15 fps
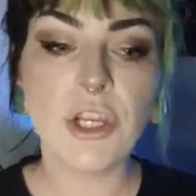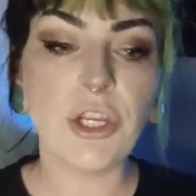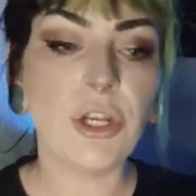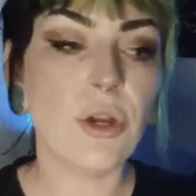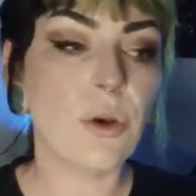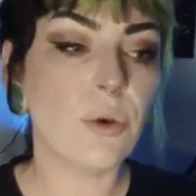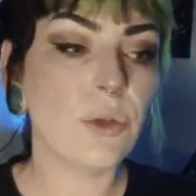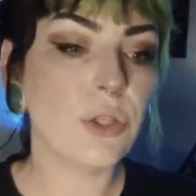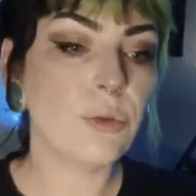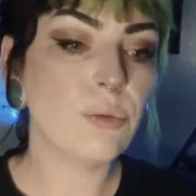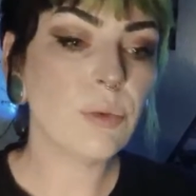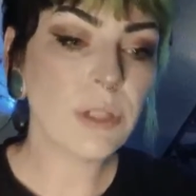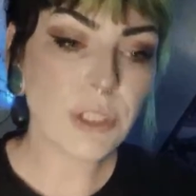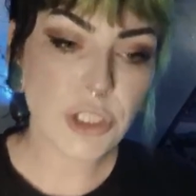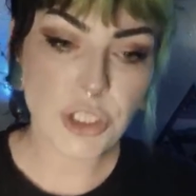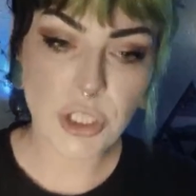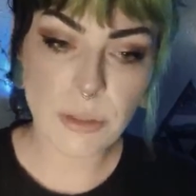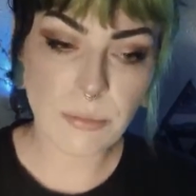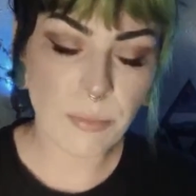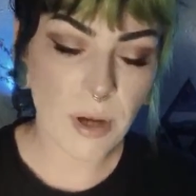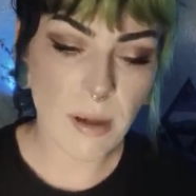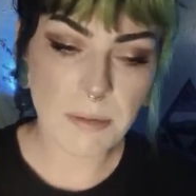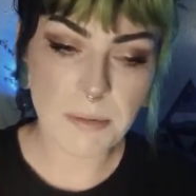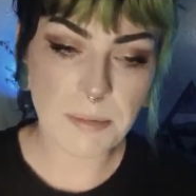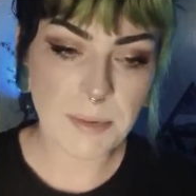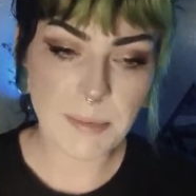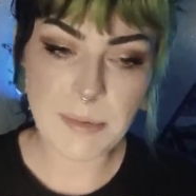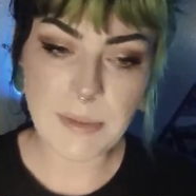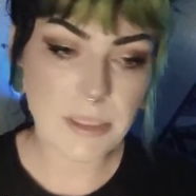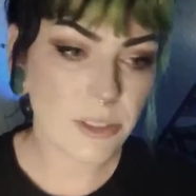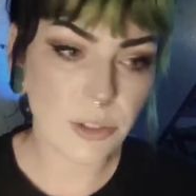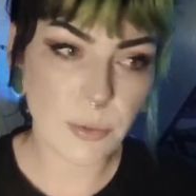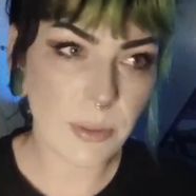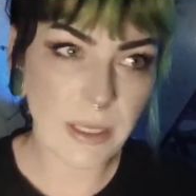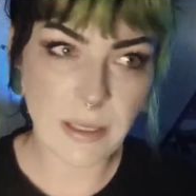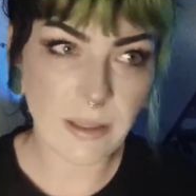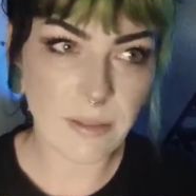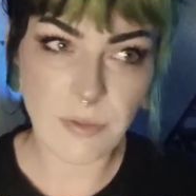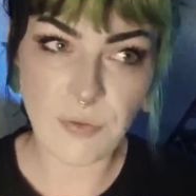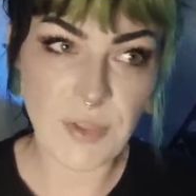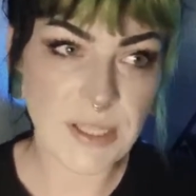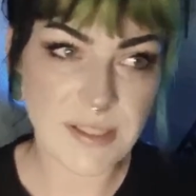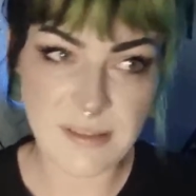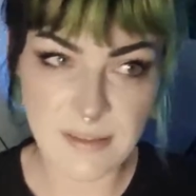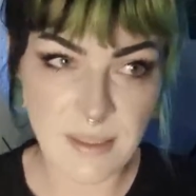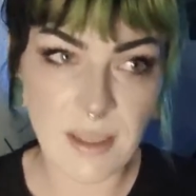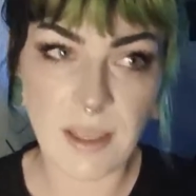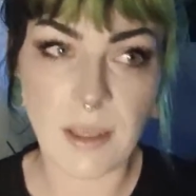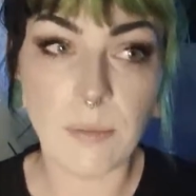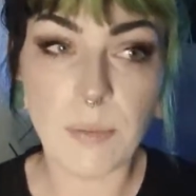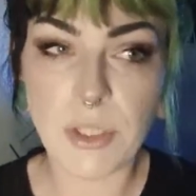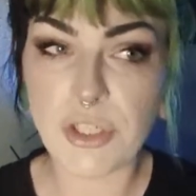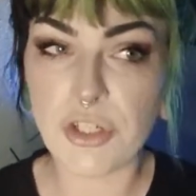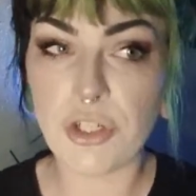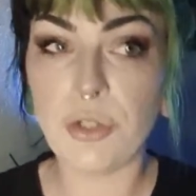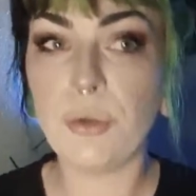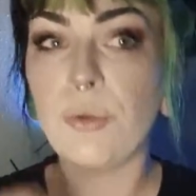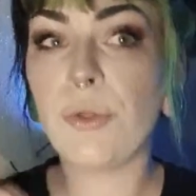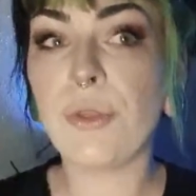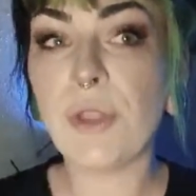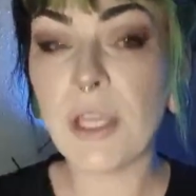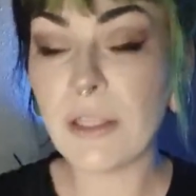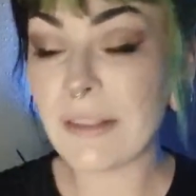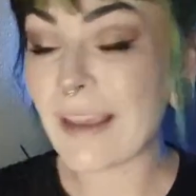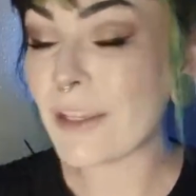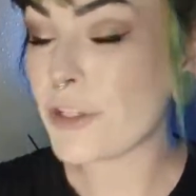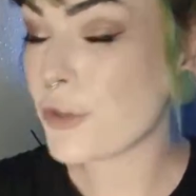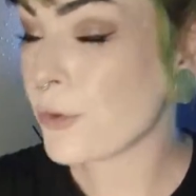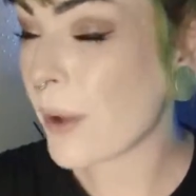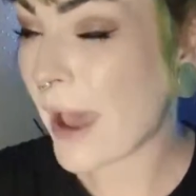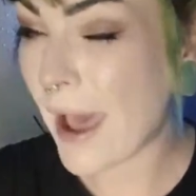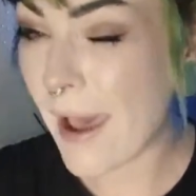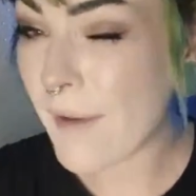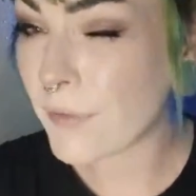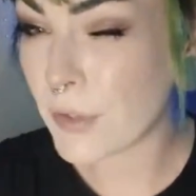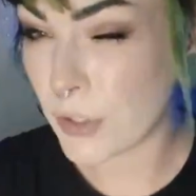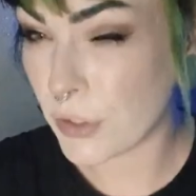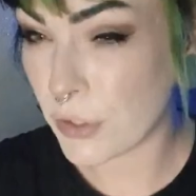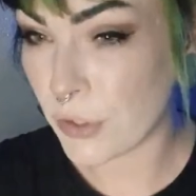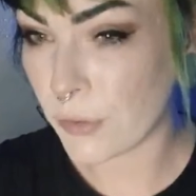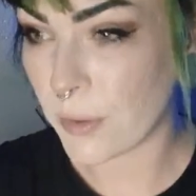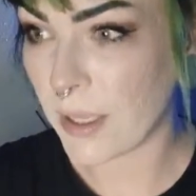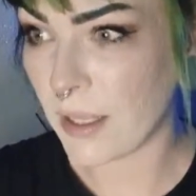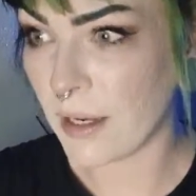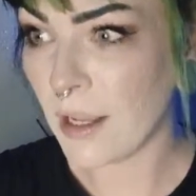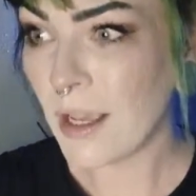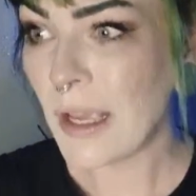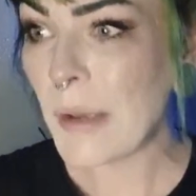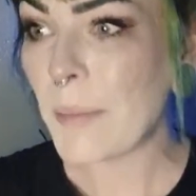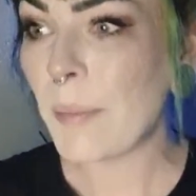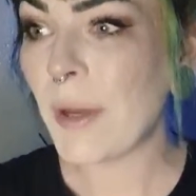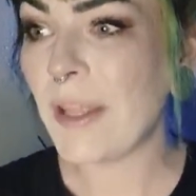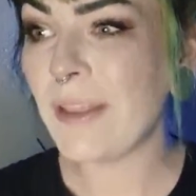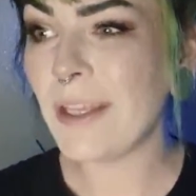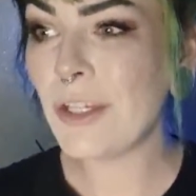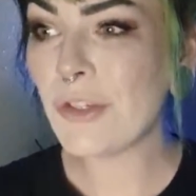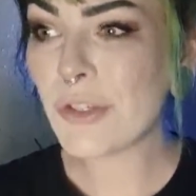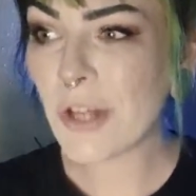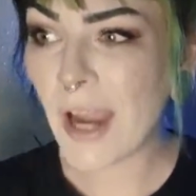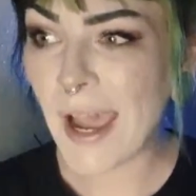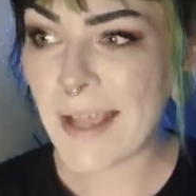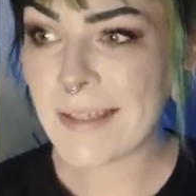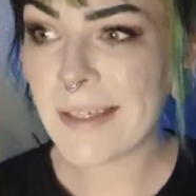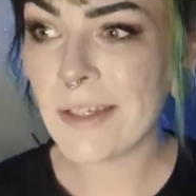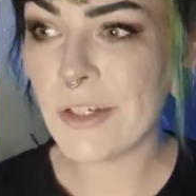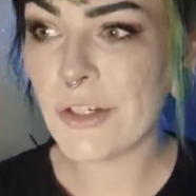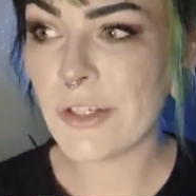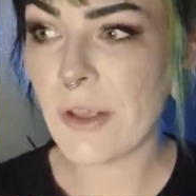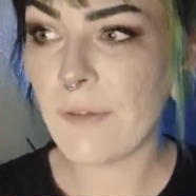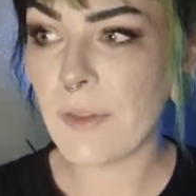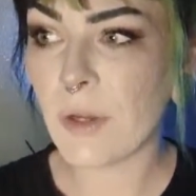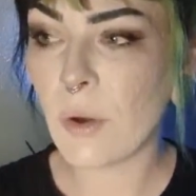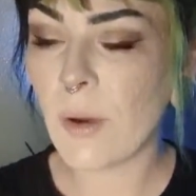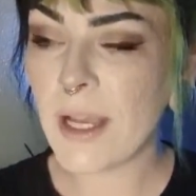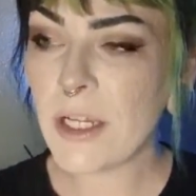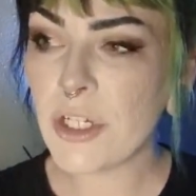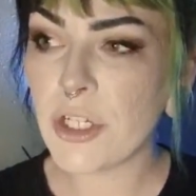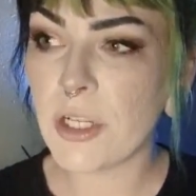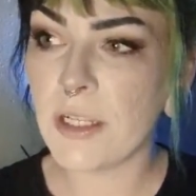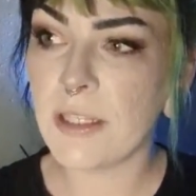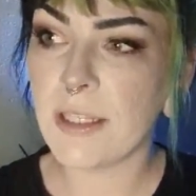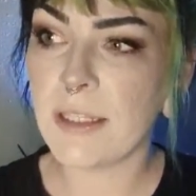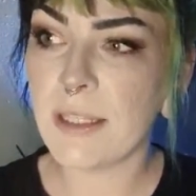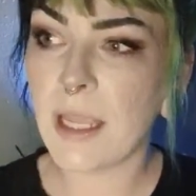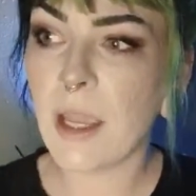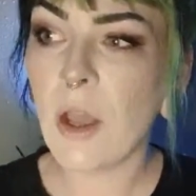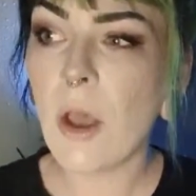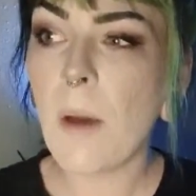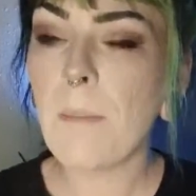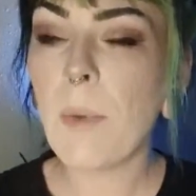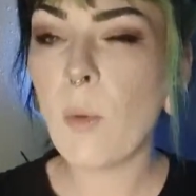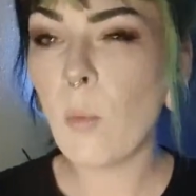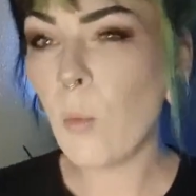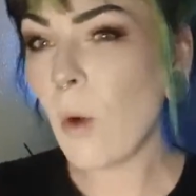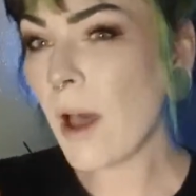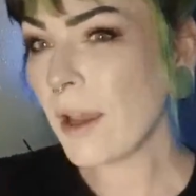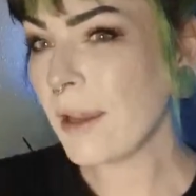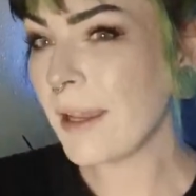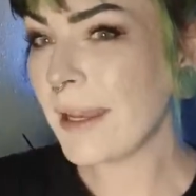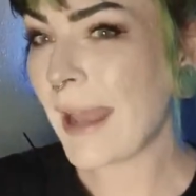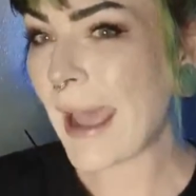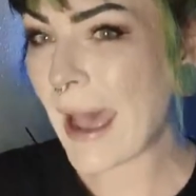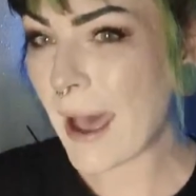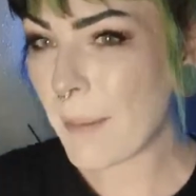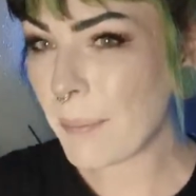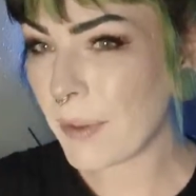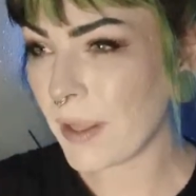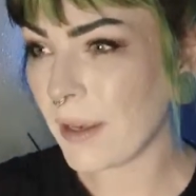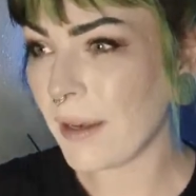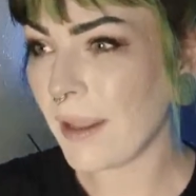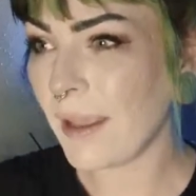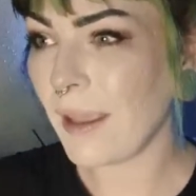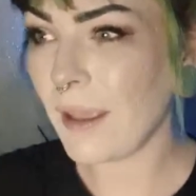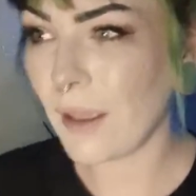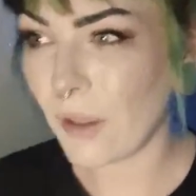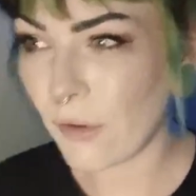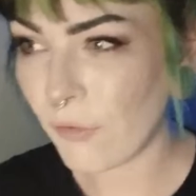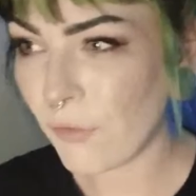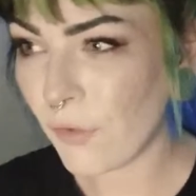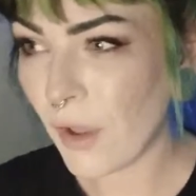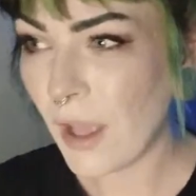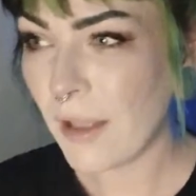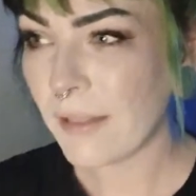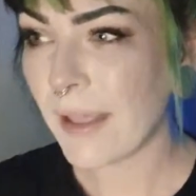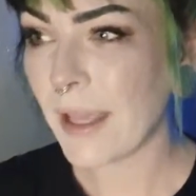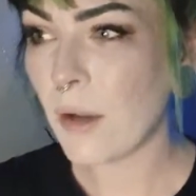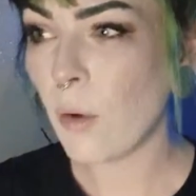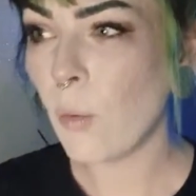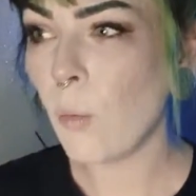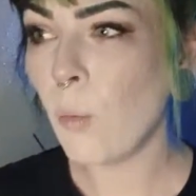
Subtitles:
you really shouldn't probably be doing this thing, but you think that you have to do it. But then you start asking yourself the questions. It's like, but what could happen if? Like,